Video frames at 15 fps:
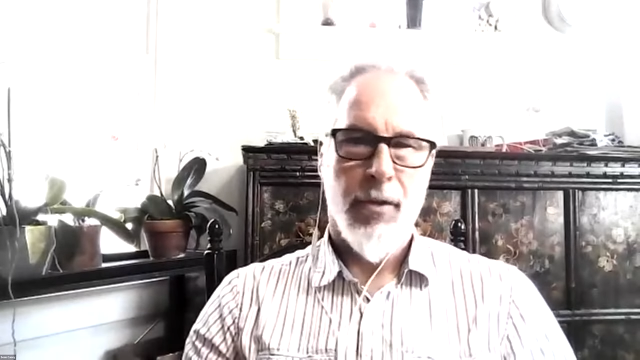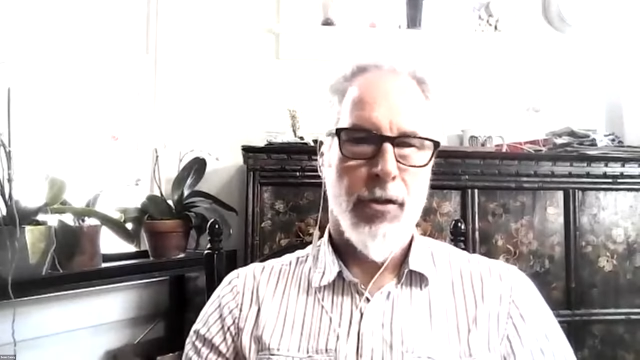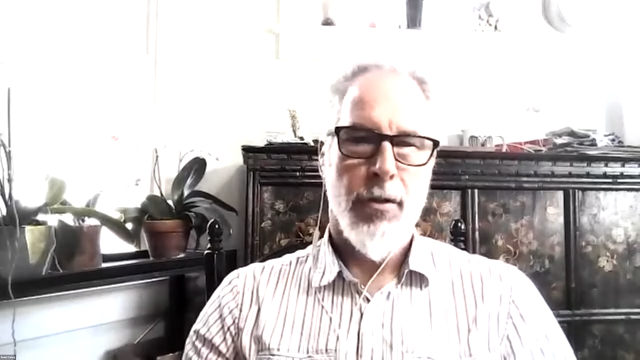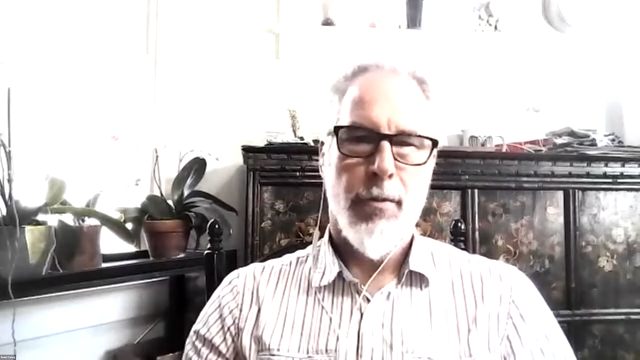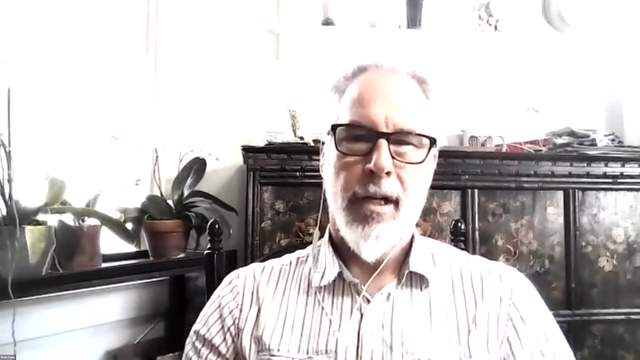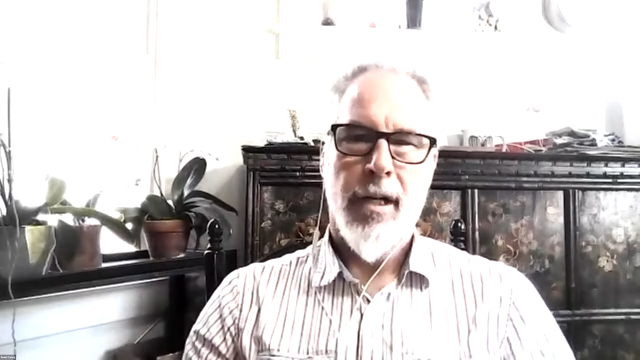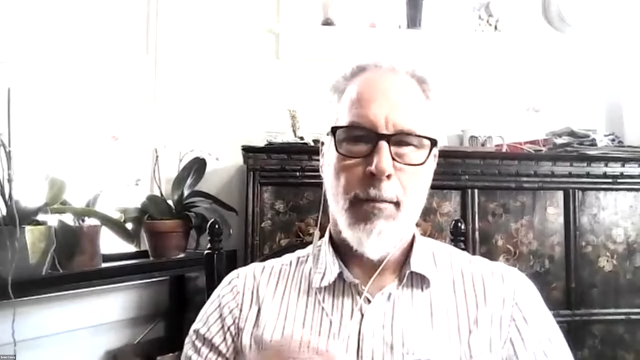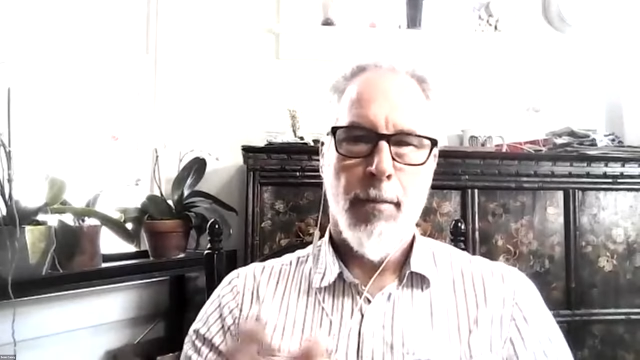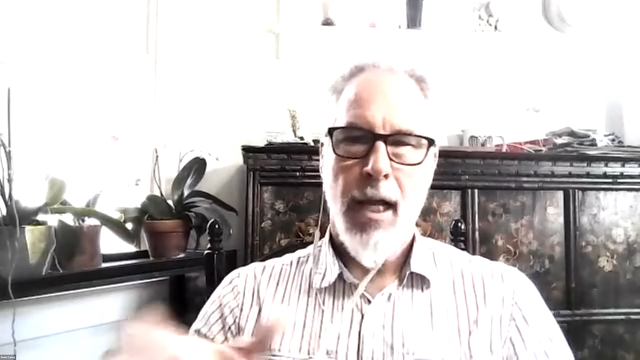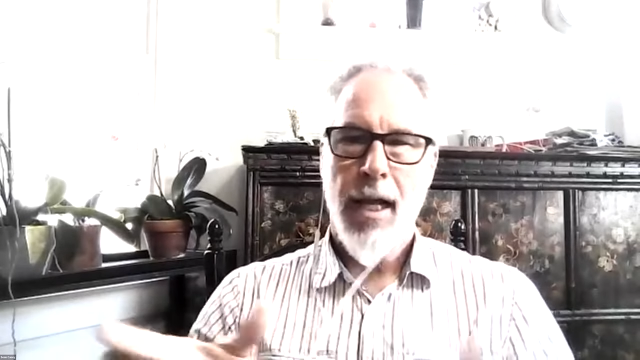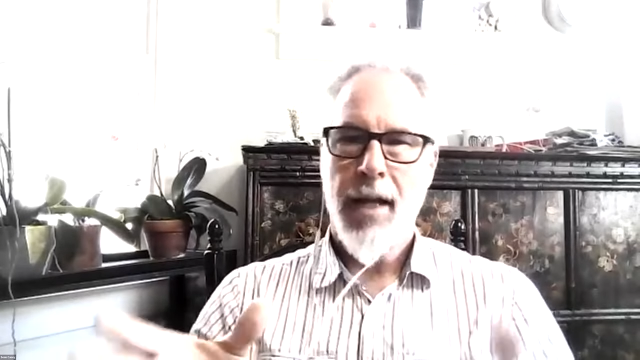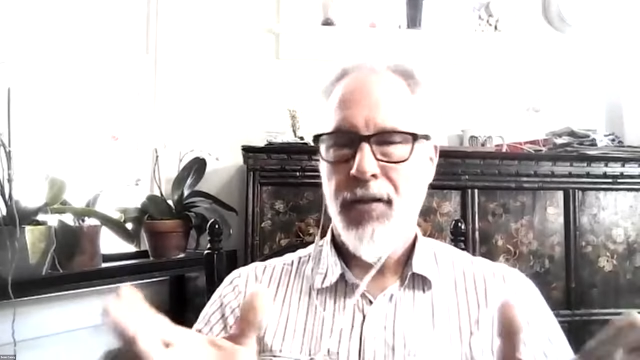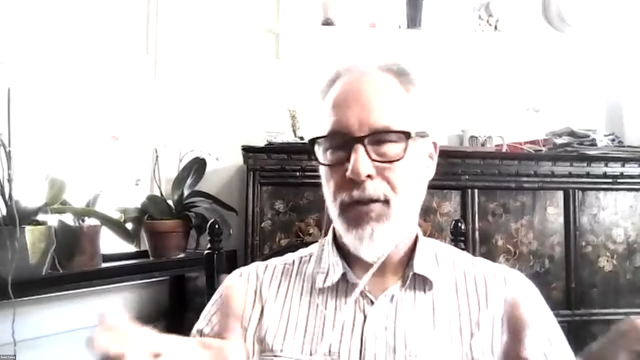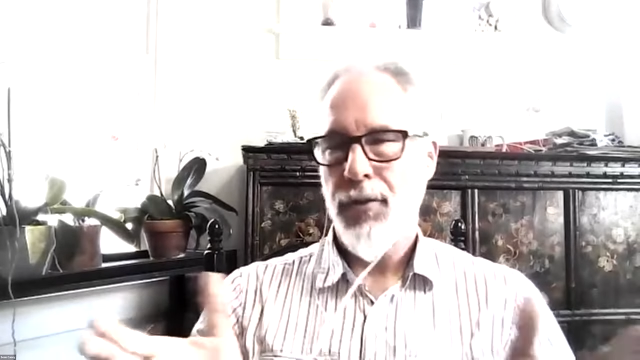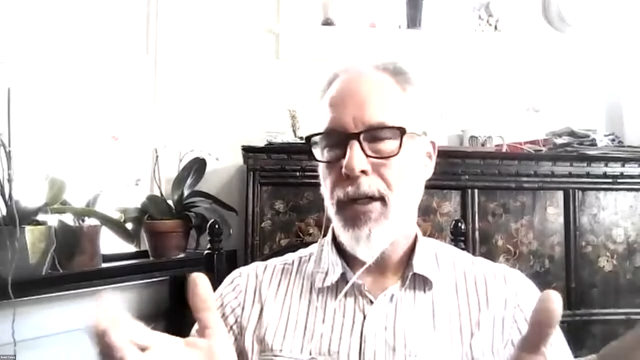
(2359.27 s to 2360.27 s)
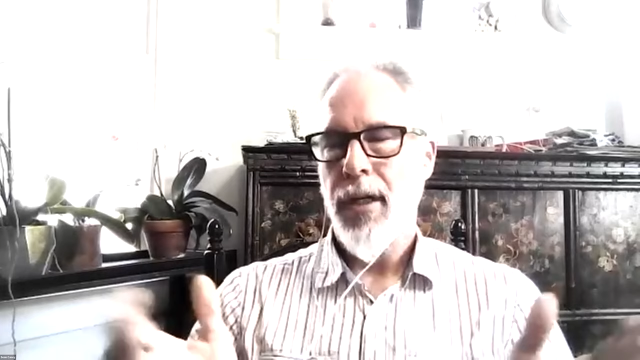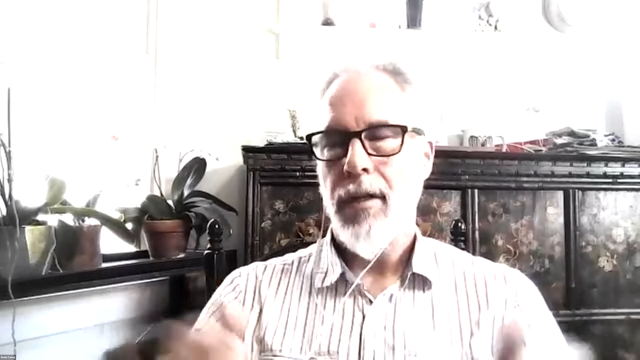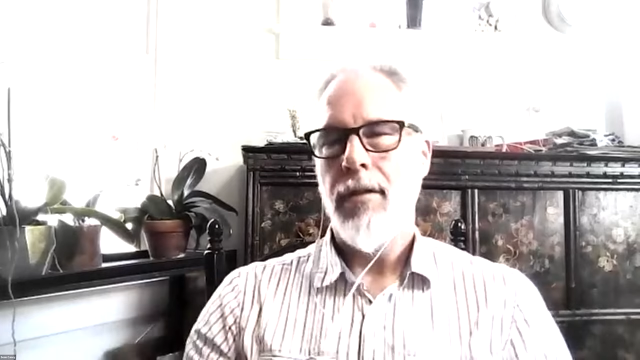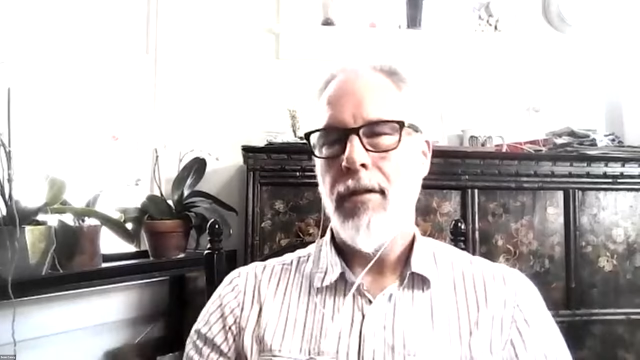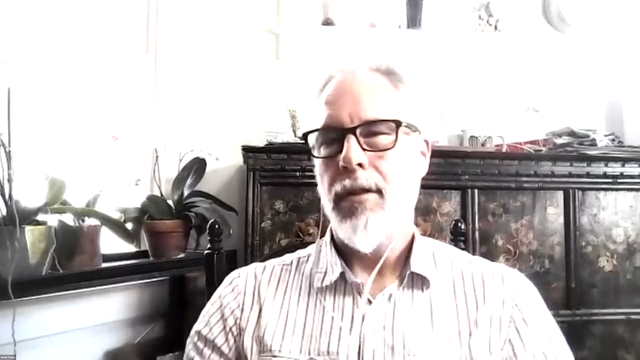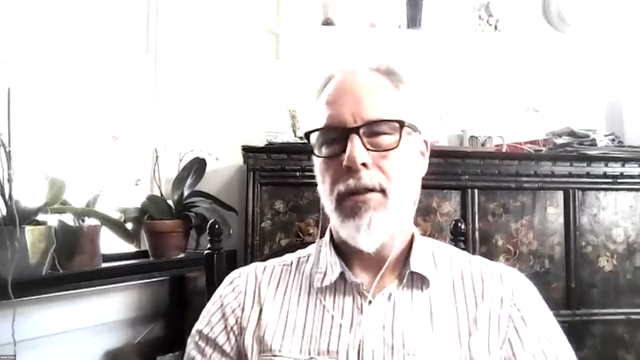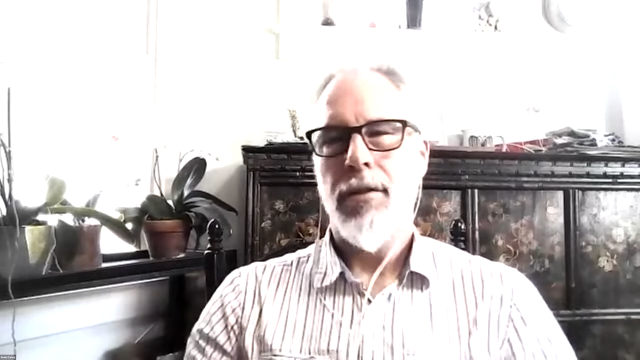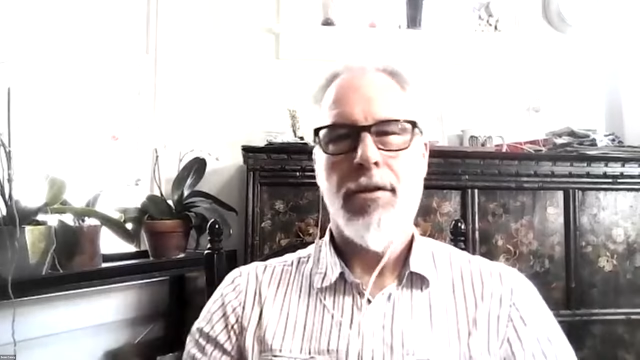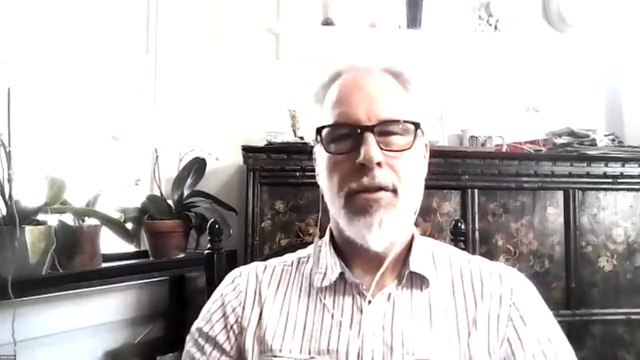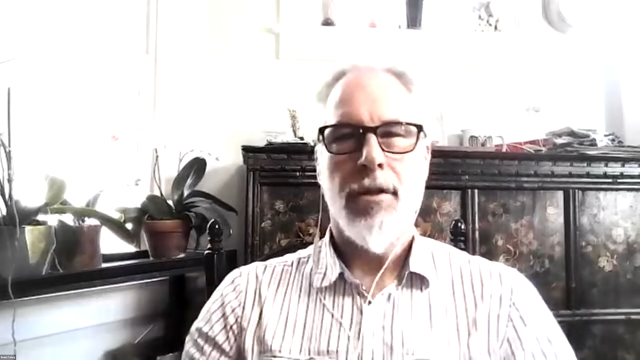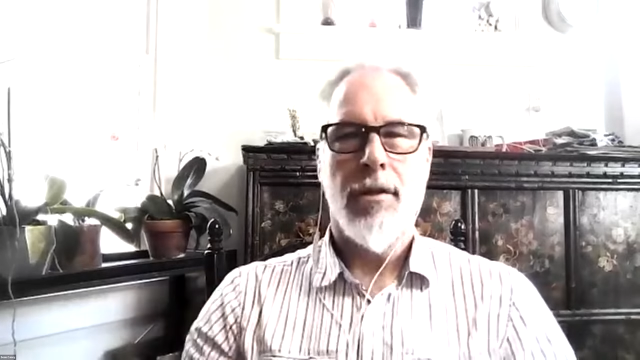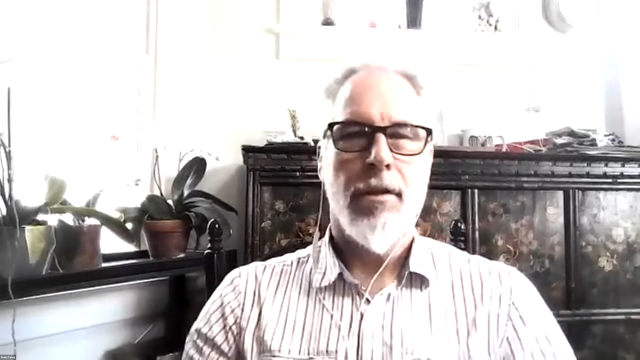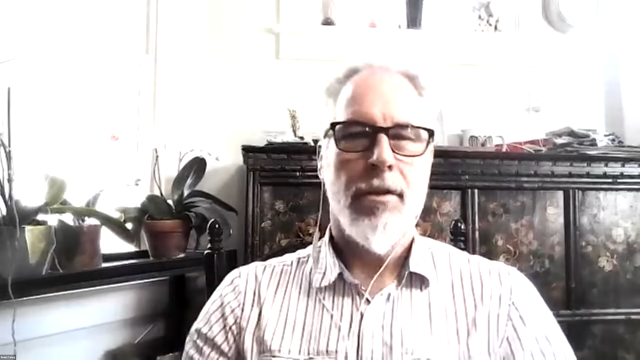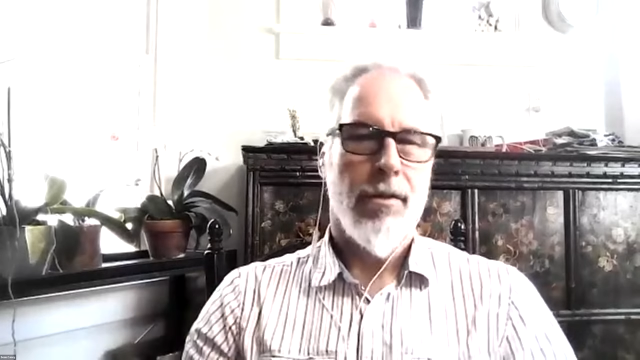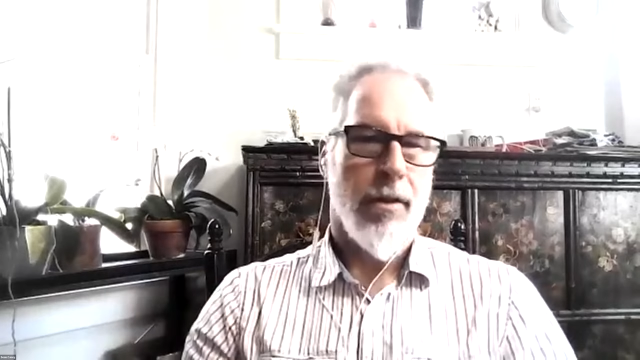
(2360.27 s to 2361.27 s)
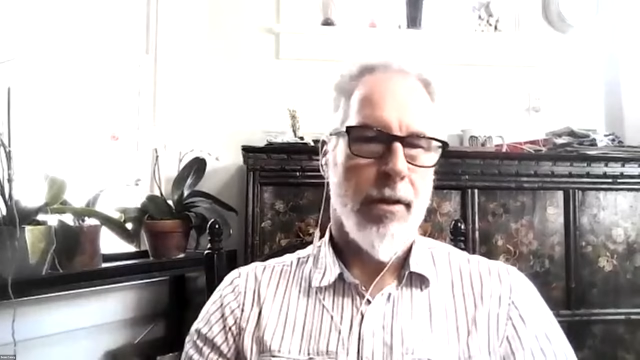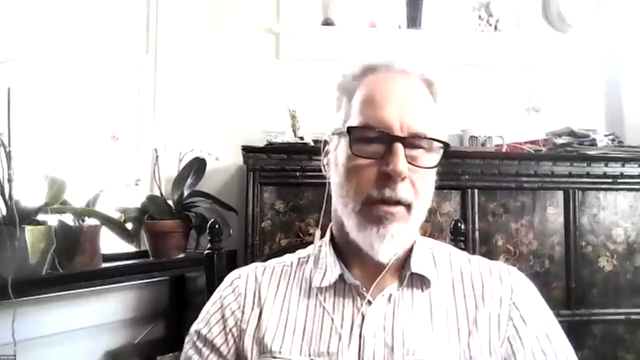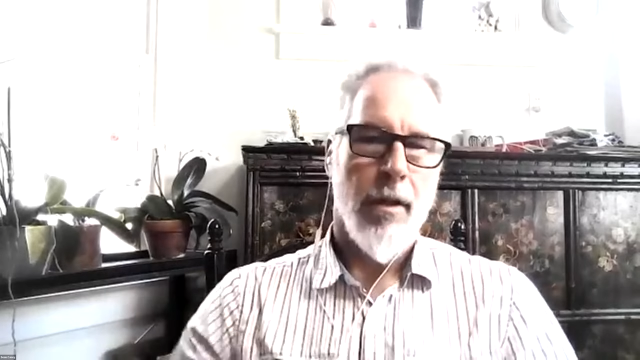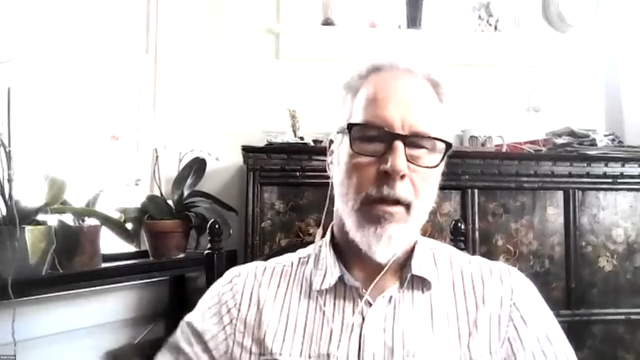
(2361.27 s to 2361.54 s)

zooming a blank screen to your students.